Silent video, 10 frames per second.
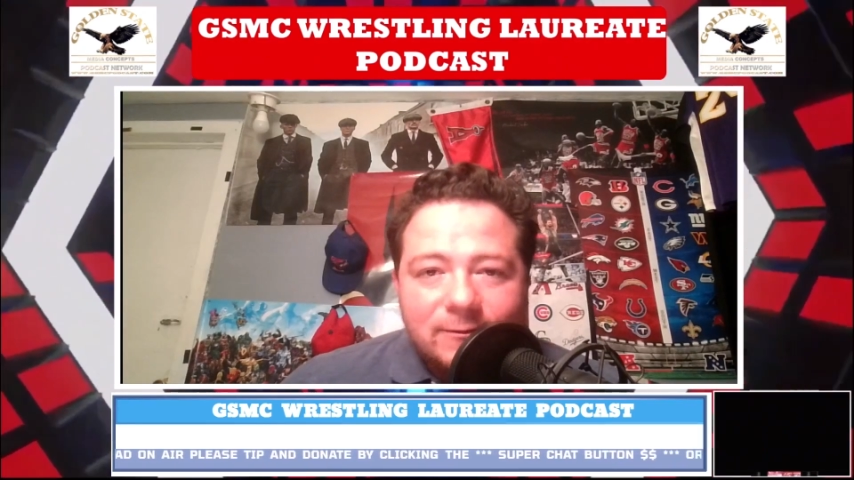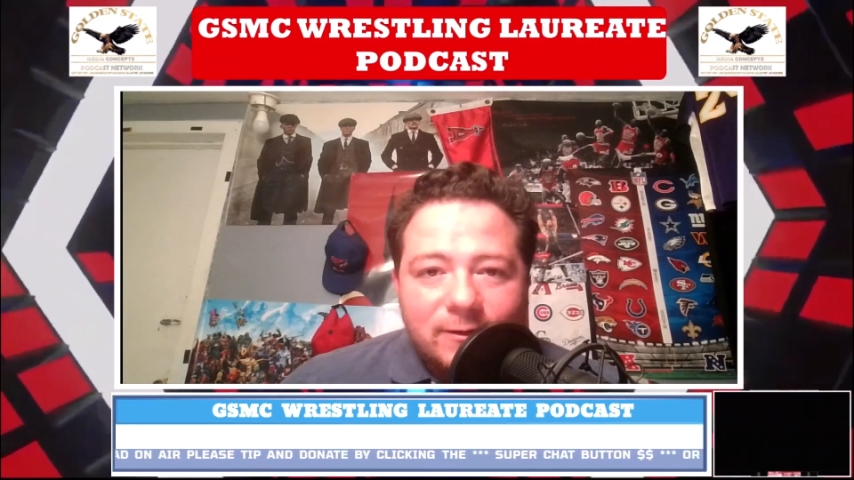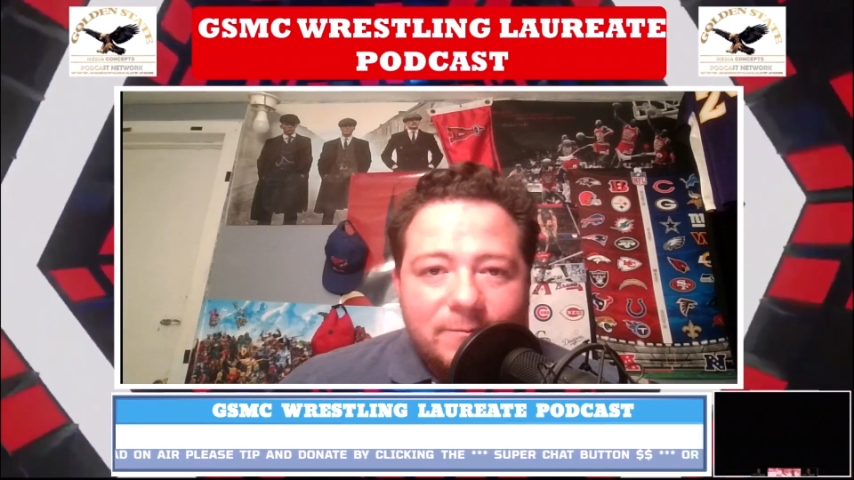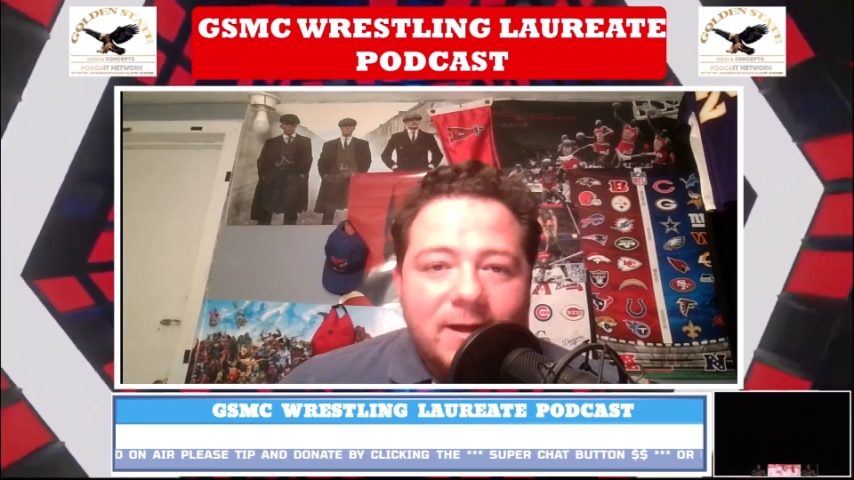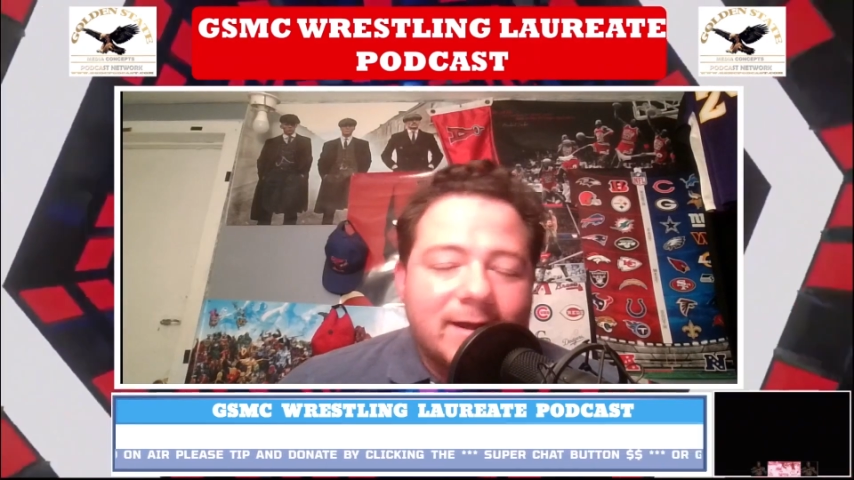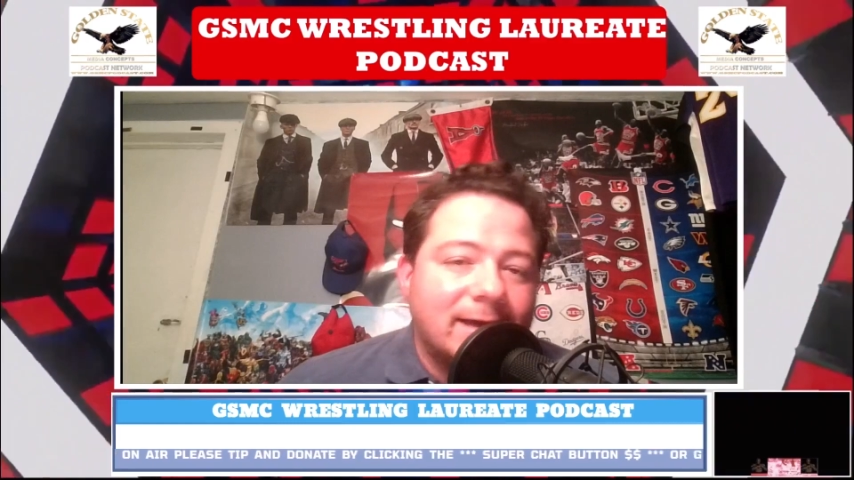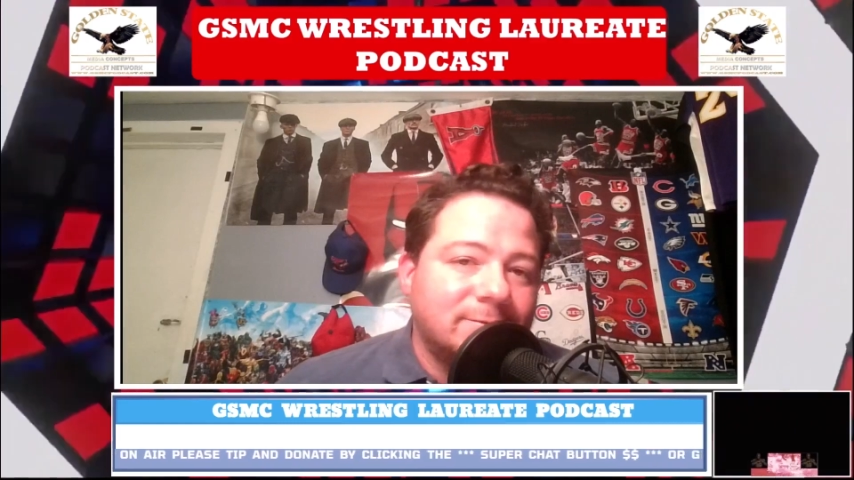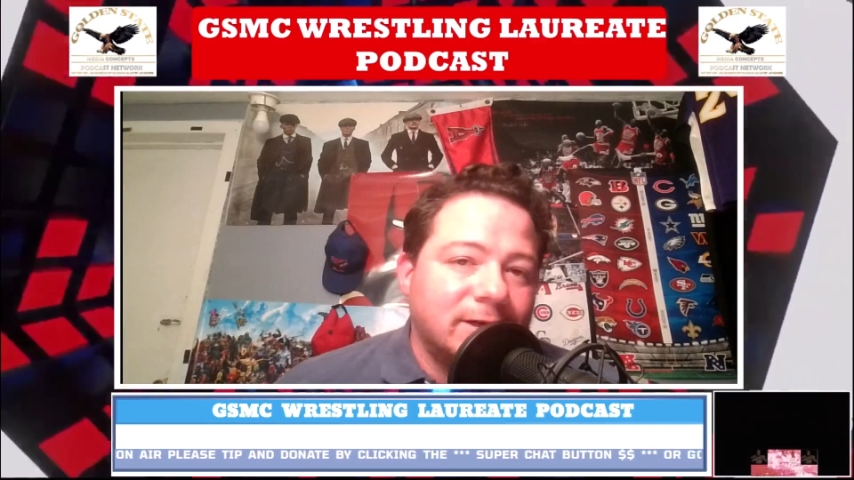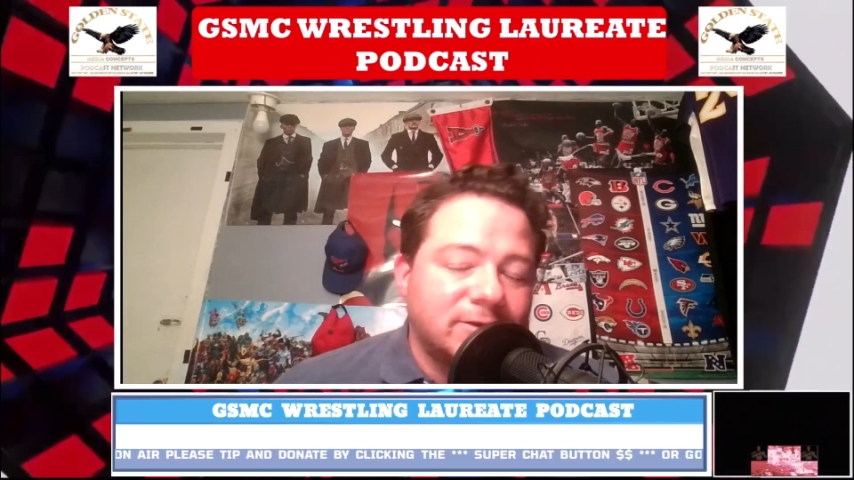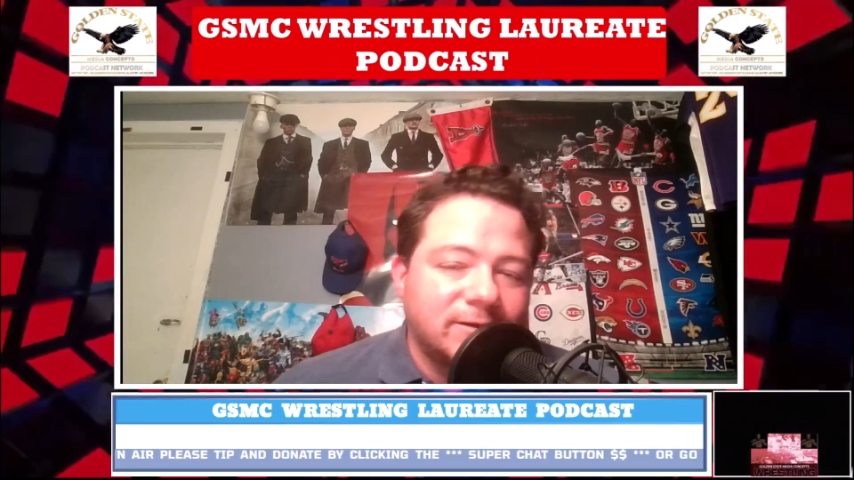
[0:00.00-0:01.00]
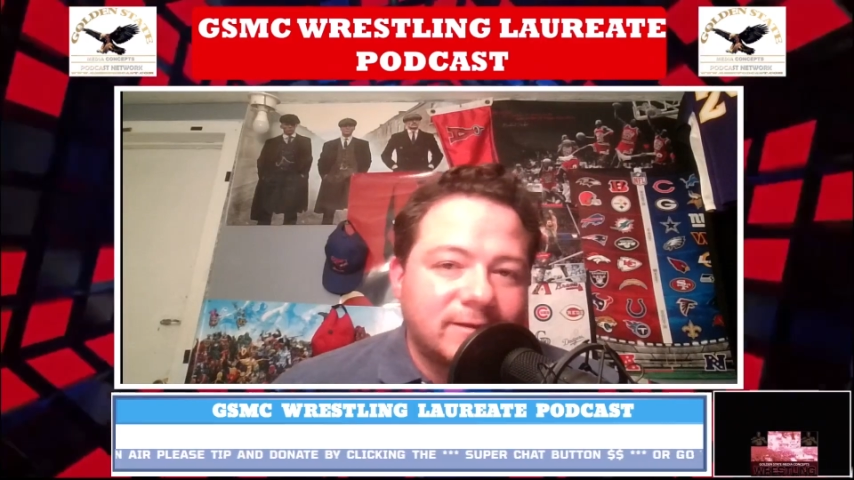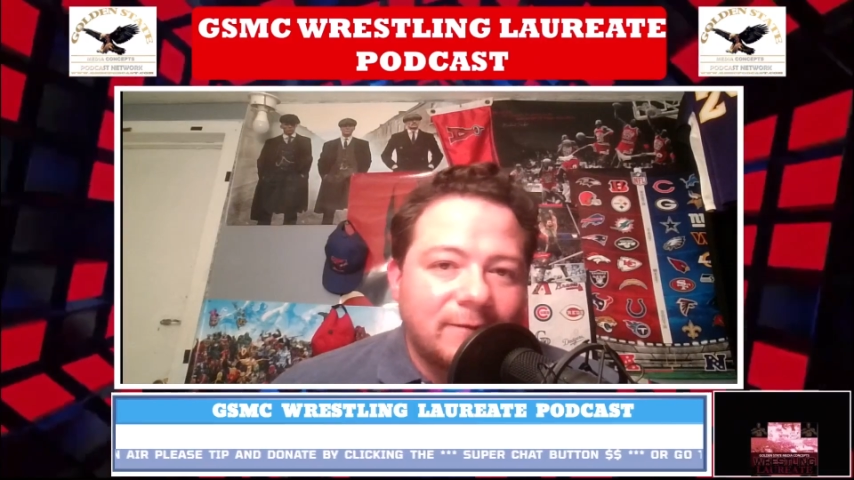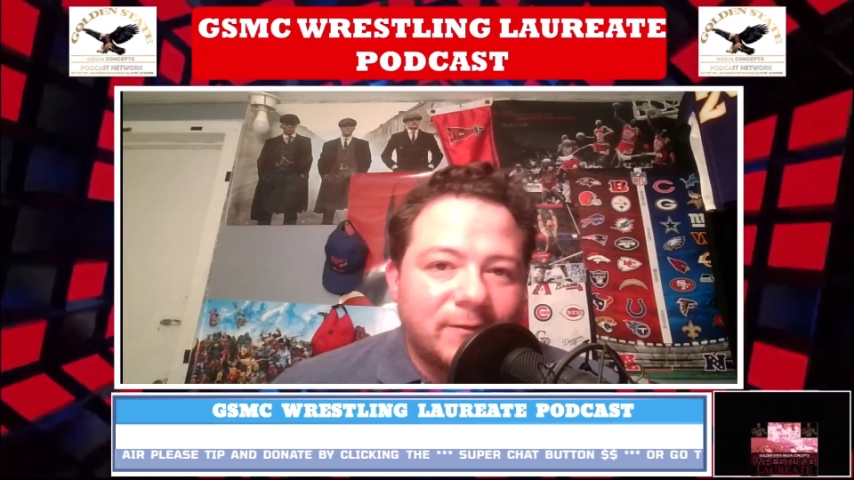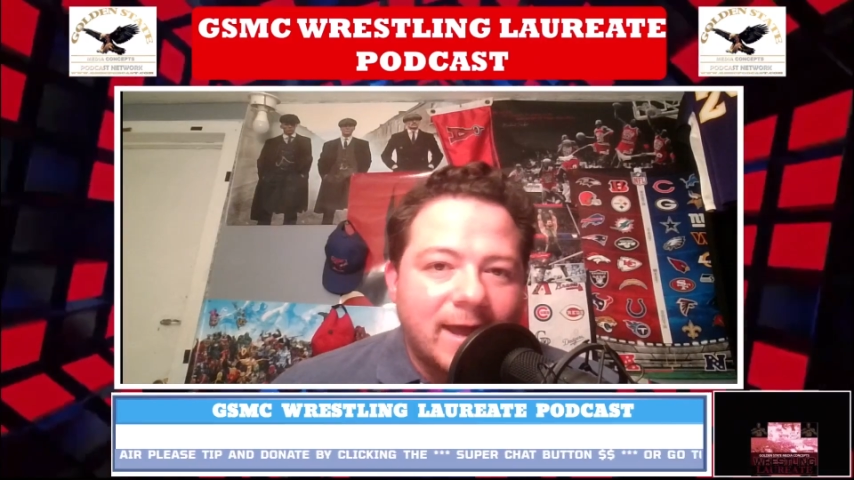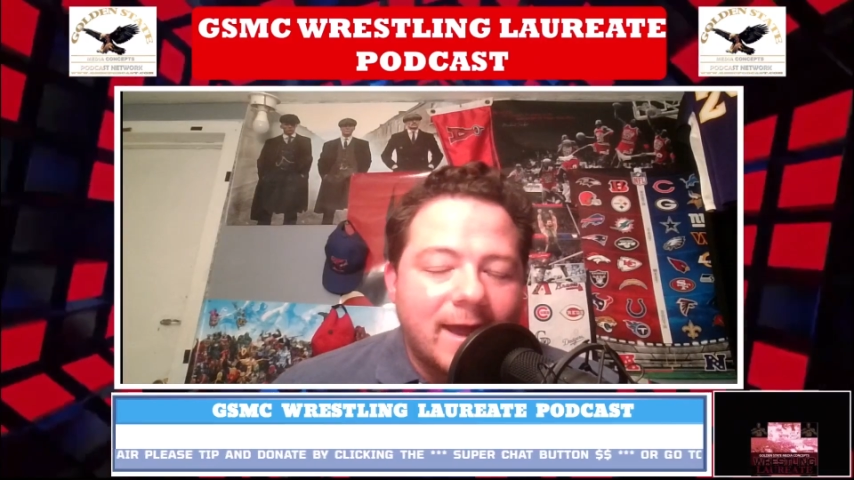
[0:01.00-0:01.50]
Laureate podcast. Make sure you stay
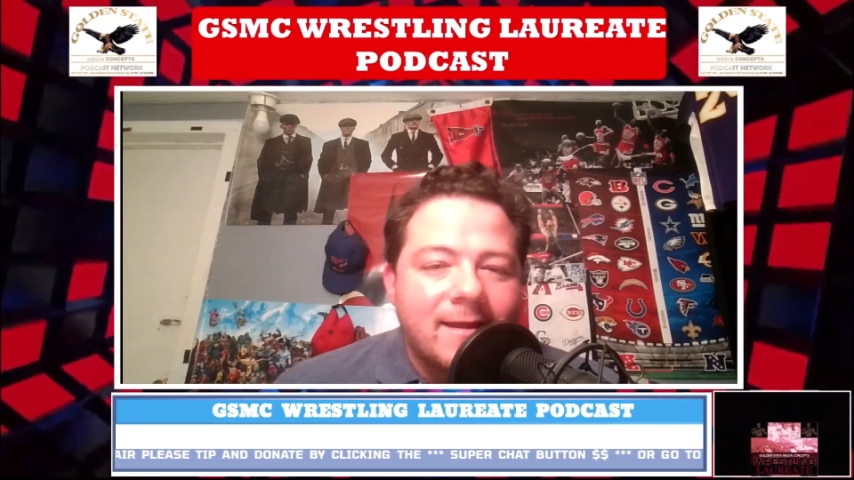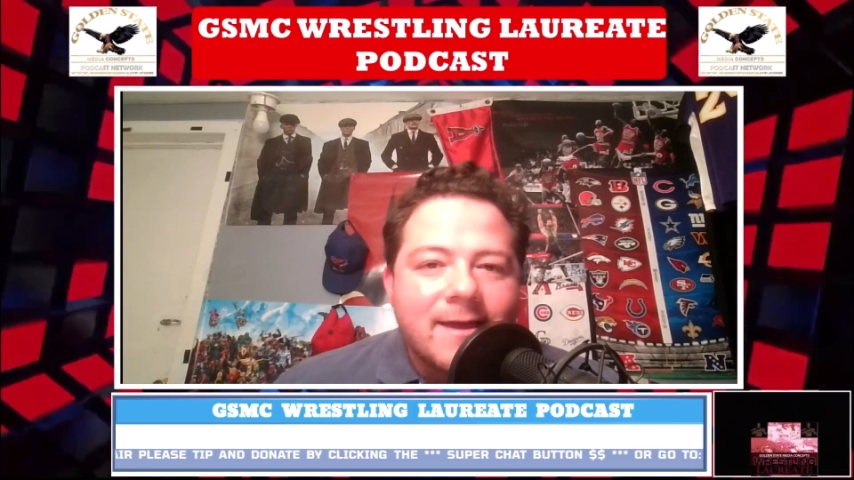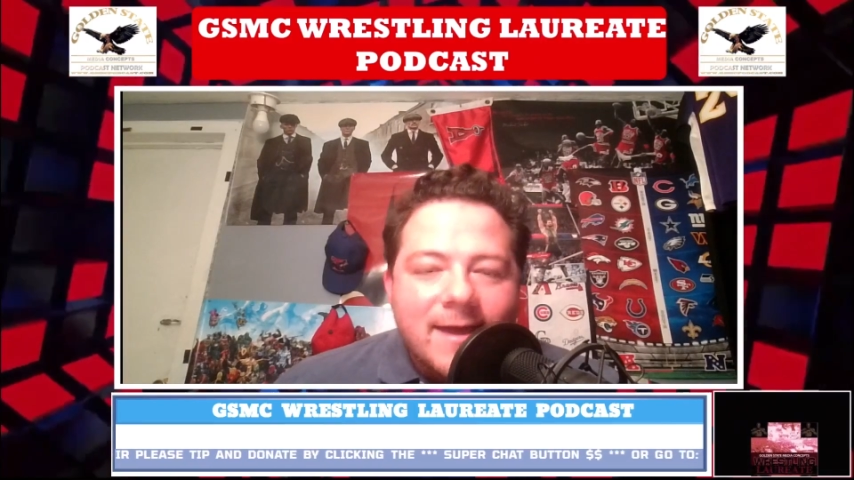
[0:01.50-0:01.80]
for that.